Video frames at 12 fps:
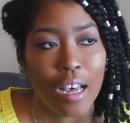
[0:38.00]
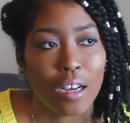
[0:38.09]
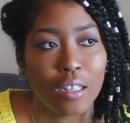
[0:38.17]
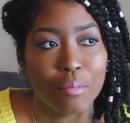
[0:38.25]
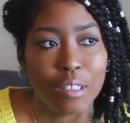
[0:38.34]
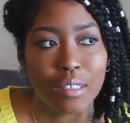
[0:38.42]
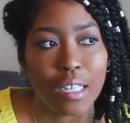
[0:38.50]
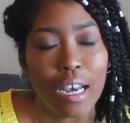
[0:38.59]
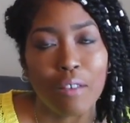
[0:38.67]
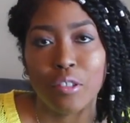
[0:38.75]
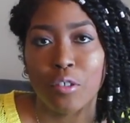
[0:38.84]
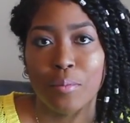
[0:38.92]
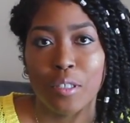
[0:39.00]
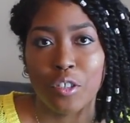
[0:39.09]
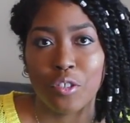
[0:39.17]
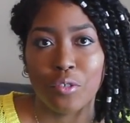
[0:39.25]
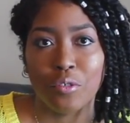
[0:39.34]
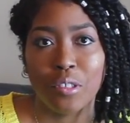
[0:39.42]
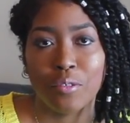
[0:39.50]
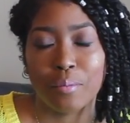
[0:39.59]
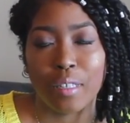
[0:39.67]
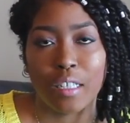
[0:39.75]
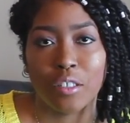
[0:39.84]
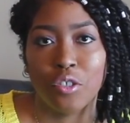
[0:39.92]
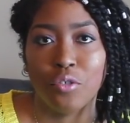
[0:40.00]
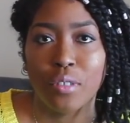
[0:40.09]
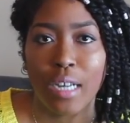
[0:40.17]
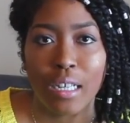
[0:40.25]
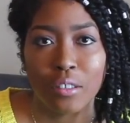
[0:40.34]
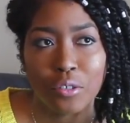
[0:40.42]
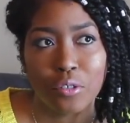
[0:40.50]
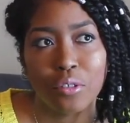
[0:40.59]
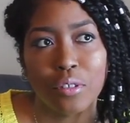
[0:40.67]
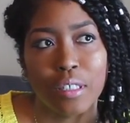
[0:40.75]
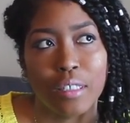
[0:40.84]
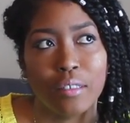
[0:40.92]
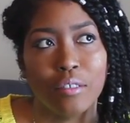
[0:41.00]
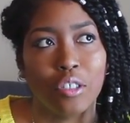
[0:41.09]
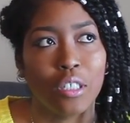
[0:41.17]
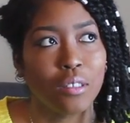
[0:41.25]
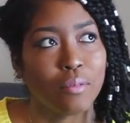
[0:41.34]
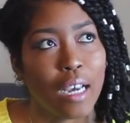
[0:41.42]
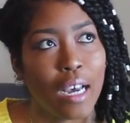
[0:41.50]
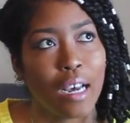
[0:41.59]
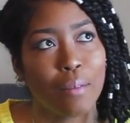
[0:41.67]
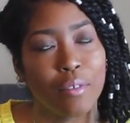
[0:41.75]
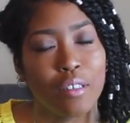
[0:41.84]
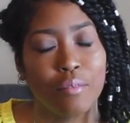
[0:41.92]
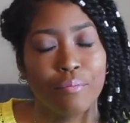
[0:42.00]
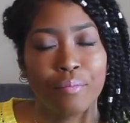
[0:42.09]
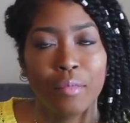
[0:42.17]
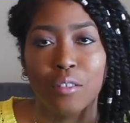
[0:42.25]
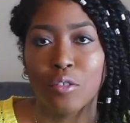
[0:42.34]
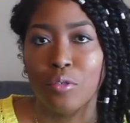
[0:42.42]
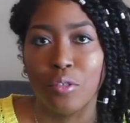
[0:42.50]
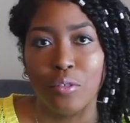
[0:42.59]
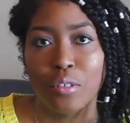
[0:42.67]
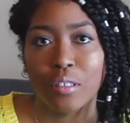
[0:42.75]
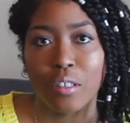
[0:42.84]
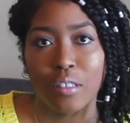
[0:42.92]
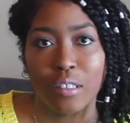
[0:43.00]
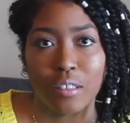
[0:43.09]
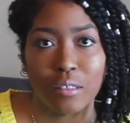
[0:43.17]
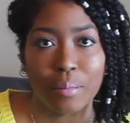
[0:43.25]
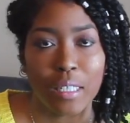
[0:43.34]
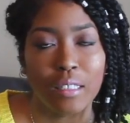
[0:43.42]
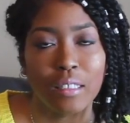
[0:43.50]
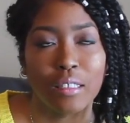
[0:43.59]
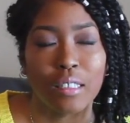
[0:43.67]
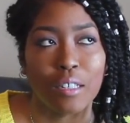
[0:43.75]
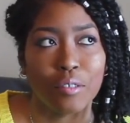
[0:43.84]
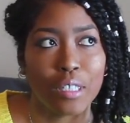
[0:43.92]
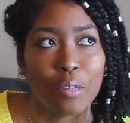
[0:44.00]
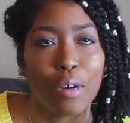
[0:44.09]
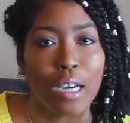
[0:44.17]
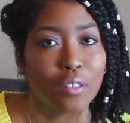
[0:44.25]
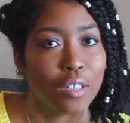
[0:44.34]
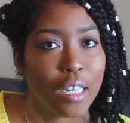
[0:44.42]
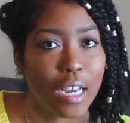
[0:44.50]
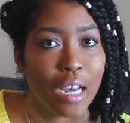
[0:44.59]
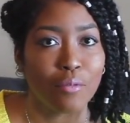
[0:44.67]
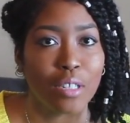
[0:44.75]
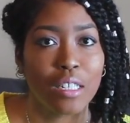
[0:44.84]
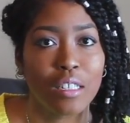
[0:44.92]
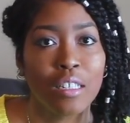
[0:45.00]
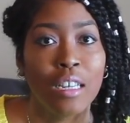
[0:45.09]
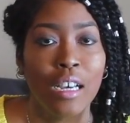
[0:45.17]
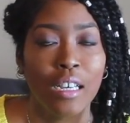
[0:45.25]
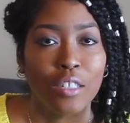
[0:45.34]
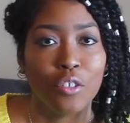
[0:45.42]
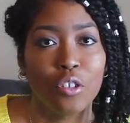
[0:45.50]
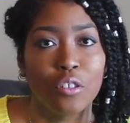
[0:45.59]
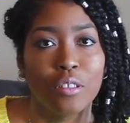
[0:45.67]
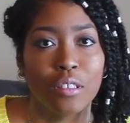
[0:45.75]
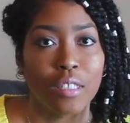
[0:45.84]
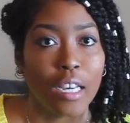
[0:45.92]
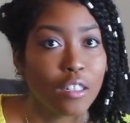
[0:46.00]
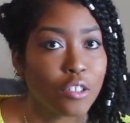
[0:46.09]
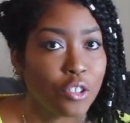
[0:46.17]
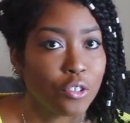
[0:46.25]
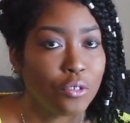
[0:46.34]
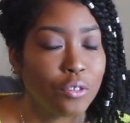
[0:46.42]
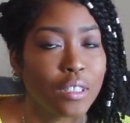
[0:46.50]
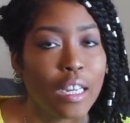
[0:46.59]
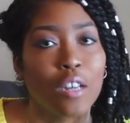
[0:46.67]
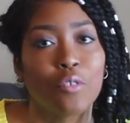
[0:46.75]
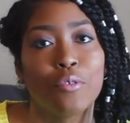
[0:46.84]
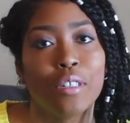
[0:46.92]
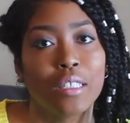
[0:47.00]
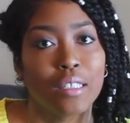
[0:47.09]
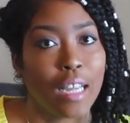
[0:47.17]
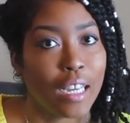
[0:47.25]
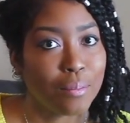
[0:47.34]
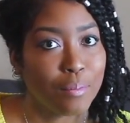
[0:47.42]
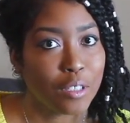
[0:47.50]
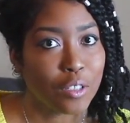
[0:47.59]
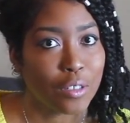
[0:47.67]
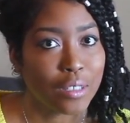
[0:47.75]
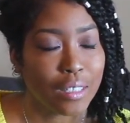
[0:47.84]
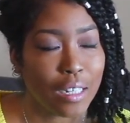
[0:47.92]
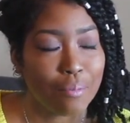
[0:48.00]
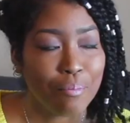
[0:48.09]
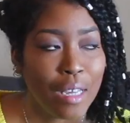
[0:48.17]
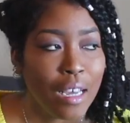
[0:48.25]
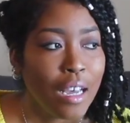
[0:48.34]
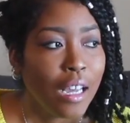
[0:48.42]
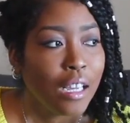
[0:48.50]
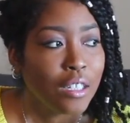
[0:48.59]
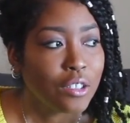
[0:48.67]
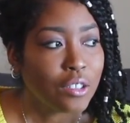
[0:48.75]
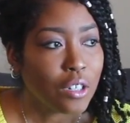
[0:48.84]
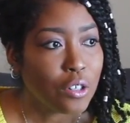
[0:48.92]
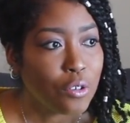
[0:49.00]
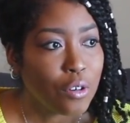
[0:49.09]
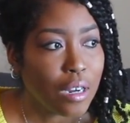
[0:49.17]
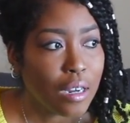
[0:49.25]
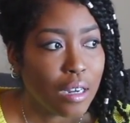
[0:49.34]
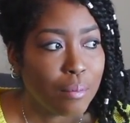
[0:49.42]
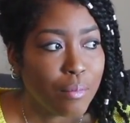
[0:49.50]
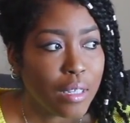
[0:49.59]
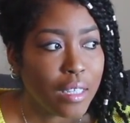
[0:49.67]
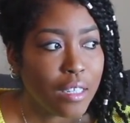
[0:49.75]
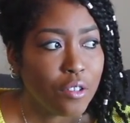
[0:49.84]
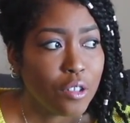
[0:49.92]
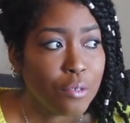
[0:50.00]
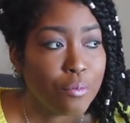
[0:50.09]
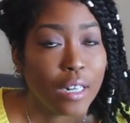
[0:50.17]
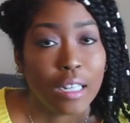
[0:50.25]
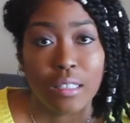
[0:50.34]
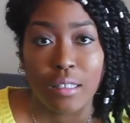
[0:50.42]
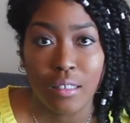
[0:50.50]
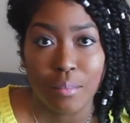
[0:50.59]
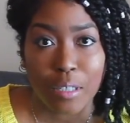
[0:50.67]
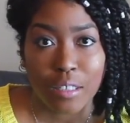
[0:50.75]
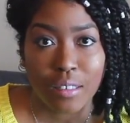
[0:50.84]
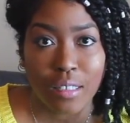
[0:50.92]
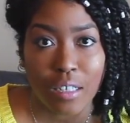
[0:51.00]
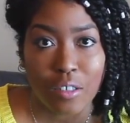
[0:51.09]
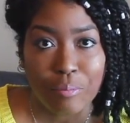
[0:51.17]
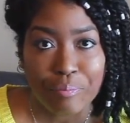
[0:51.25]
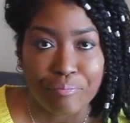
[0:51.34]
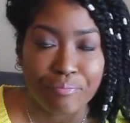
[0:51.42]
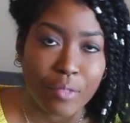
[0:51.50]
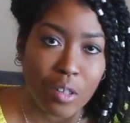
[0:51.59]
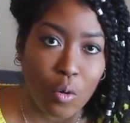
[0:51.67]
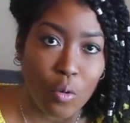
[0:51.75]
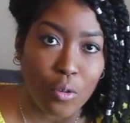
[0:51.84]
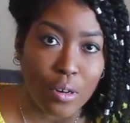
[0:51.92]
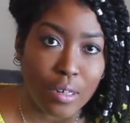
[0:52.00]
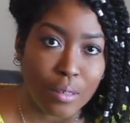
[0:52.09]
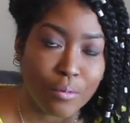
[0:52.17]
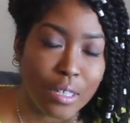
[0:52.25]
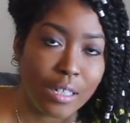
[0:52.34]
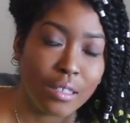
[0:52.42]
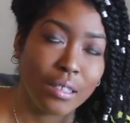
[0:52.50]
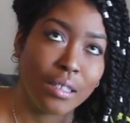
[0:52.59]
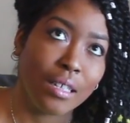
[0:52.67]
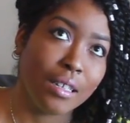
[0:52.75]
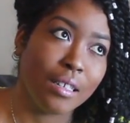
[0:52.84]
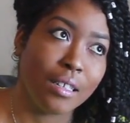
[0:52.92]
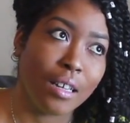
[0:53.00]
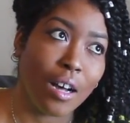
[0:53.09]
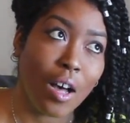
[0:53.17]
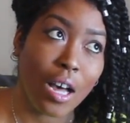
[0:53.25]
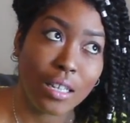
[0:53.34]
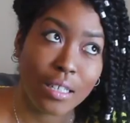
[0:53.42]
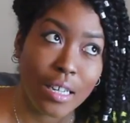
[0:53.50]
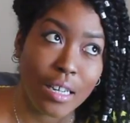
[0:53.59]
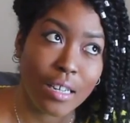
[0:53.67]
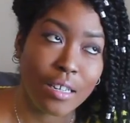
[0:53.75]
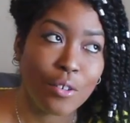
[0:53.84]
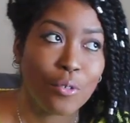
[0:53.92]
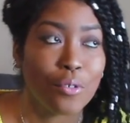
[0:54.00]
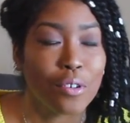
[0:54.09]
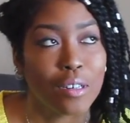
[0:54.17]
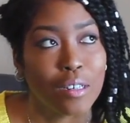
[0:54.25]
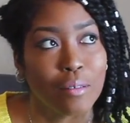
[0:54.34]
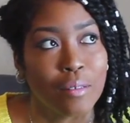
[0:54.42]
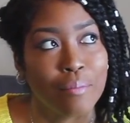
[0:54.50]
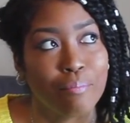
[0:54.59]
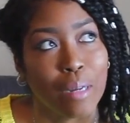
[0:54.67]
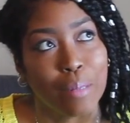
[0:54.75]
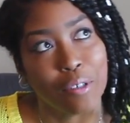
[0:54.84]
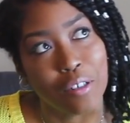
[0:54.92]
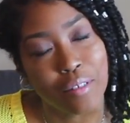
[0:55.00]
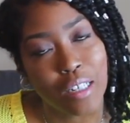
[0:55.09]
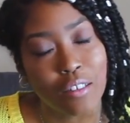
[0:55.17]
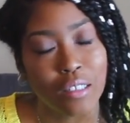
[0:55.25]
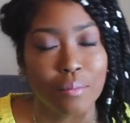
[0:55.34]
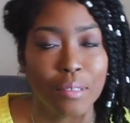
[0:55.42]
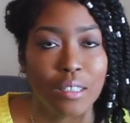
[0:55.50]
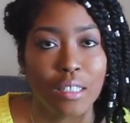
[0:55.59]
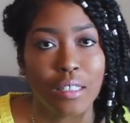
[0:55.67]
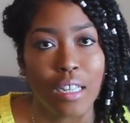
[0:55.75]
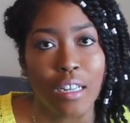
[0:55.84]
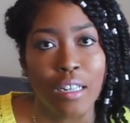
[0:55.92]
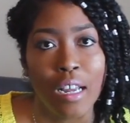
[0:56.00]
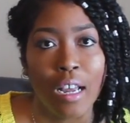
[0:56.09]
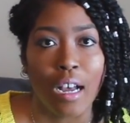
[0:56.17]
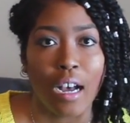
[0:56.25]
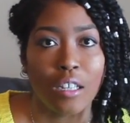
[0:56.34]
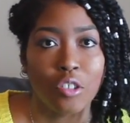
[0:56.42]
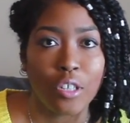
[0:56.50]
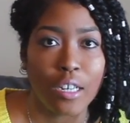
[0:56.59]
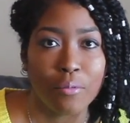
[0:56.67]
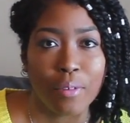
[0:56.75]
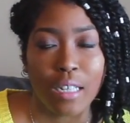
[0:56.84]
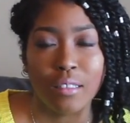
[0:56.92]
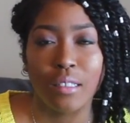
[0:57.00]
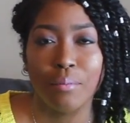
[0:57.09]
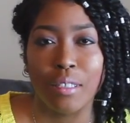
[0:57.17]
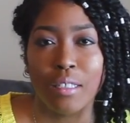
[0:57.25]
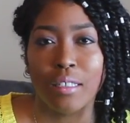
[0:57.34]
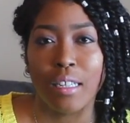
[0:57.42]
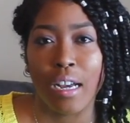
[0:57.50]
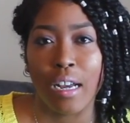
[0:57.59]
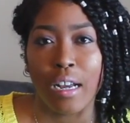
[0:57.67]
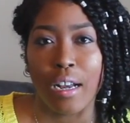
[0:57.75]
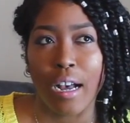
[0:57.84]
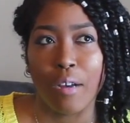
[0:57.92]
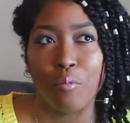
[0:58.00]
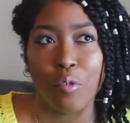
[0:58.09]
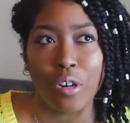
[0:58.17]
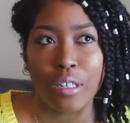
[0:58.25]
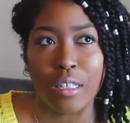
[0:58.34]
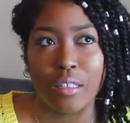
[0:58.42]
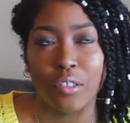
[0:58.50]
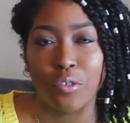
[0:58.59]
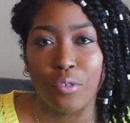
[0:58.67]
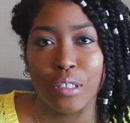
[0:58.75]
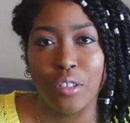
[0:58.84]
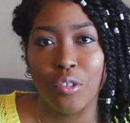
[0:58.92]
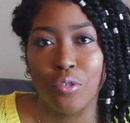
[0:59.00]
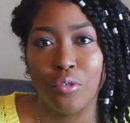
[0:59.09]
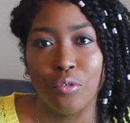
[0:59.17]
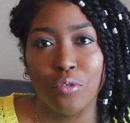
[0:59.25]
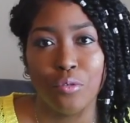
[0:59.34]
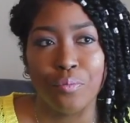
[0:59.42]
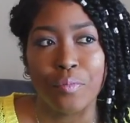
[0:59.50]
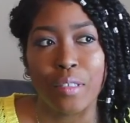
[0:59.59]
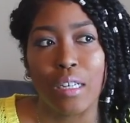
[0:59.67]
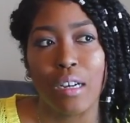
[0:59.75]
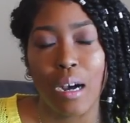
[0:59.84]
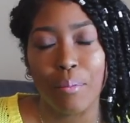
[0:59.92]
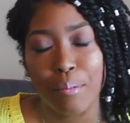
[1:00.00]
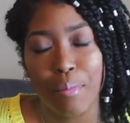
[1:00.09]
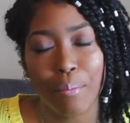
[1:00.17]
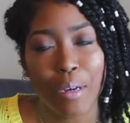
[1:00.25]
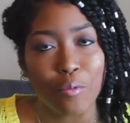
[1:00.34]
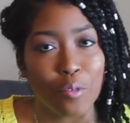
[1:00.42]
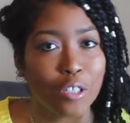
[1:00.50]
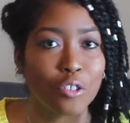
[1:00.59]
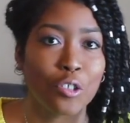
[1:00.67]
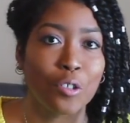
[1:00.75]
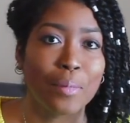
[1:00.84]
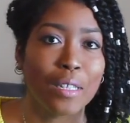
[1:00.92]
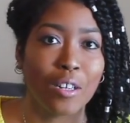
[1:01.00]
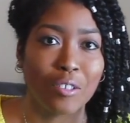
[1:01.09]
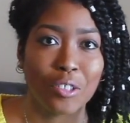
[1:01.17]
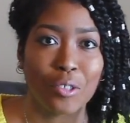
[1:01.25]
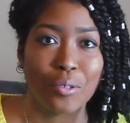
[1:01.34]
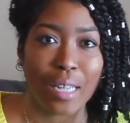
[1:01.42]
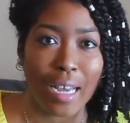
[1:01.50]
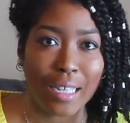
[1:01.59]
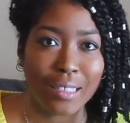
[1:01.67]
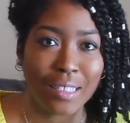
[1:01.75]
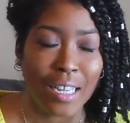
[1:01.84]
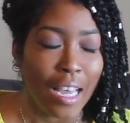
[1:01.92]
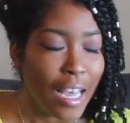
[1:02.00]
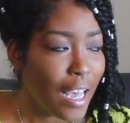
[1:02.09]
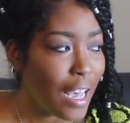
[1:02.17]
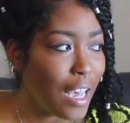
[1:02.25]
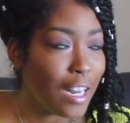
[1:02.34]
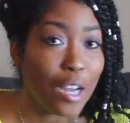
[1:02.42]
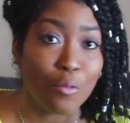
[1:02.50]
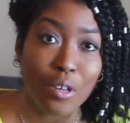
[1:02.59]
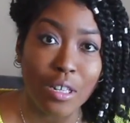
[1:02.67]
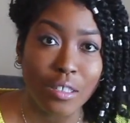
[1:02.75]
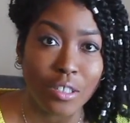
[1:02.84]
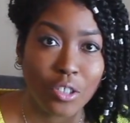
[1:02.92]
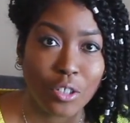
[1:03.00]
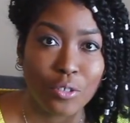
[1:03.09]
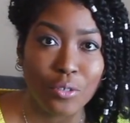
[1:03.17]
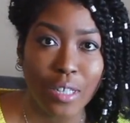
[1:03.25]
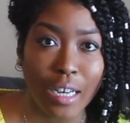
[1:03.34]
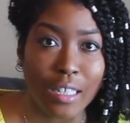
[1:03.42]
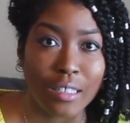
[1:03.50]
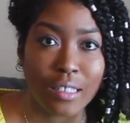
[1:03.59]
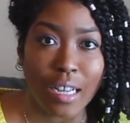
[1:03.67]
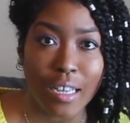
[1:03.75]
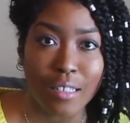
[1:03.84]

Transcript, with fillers: um, since I have so many shoes from like Shoe Dazzle and Just Fab and Lulu's and all these other places, I was like, why don't I have any, you know, designer shoes that are going to last me a long time? So um, either when I see them on sale or when it's a holiday or my birthday or something like that, I'll try to find something that I want that's going to complement my wardrobe and also last. And I wanted to show you guys the